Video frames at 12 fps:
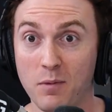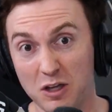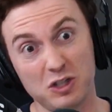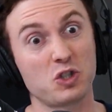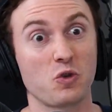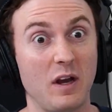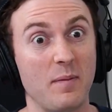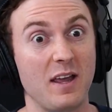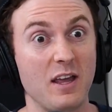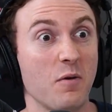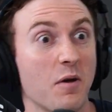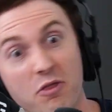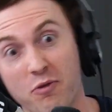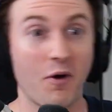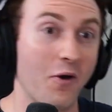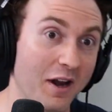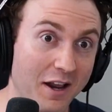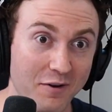him scream at you and
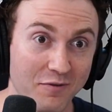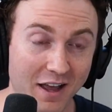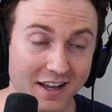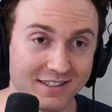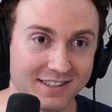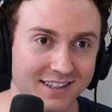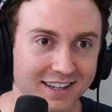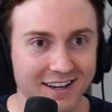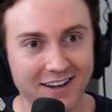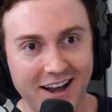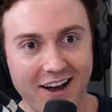throw it in your face. Okay. You